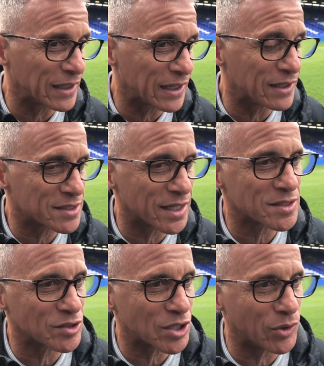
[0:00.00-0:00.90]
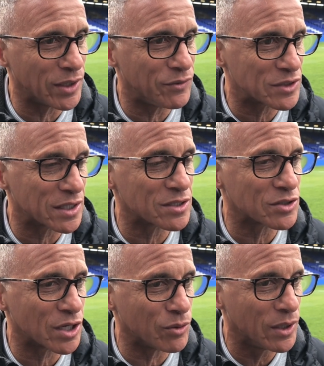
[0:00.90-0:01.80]
and, again, it sets the tone. It even sets the
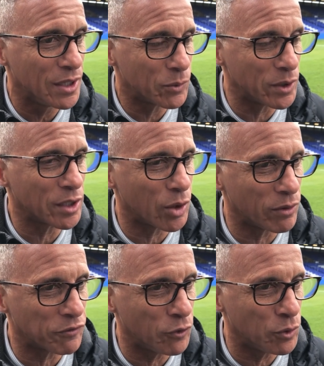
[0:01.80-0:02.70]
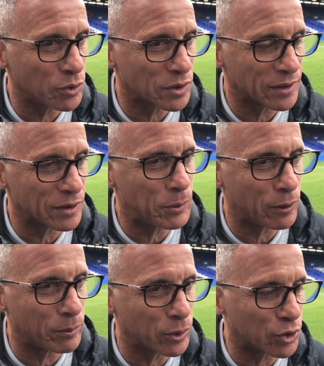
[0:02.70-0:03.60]
tone when you're going forward and you're
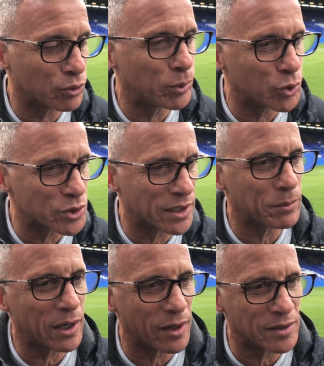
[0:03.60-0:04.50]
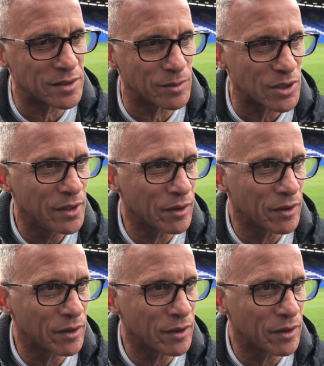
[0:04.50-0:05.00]
putting good balls in behind teams.